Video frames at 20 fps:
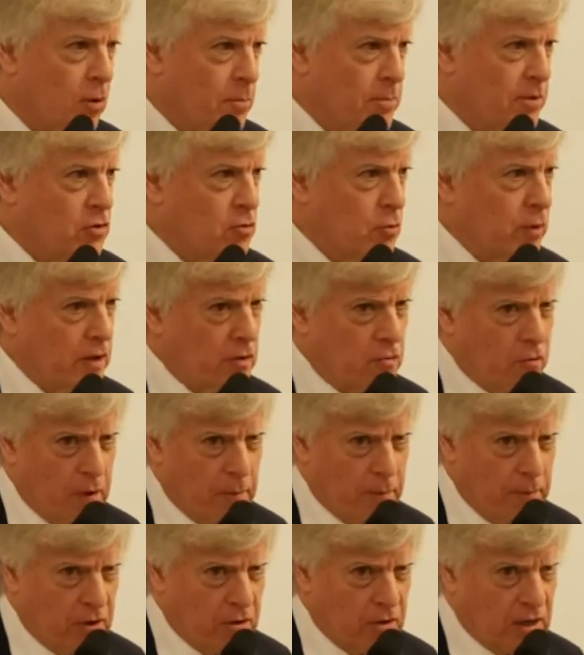between
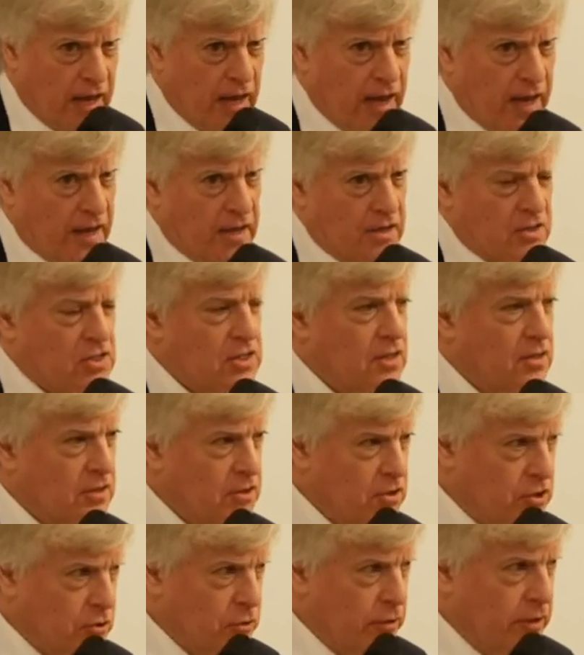criminal gangs on the
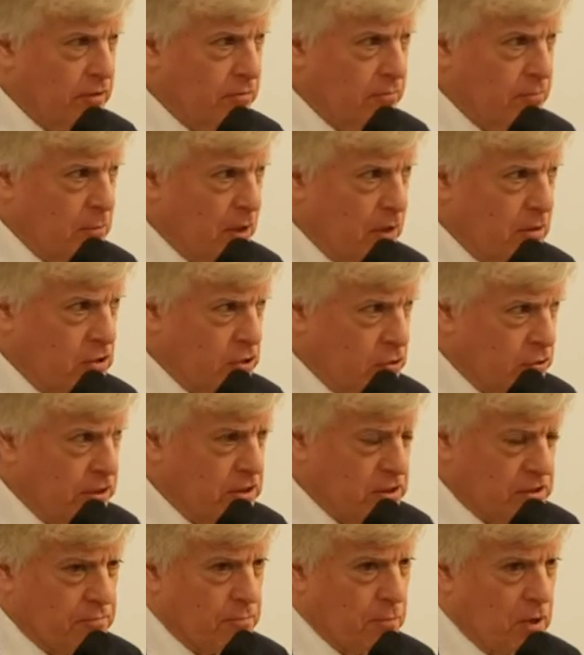
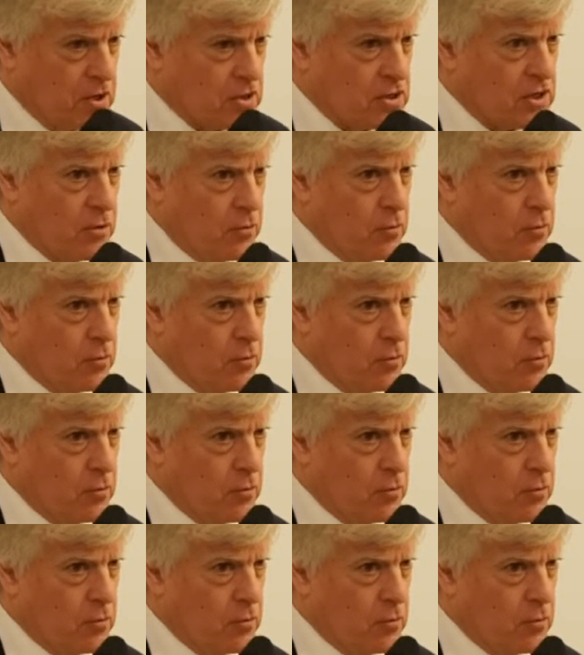streets of Moscow.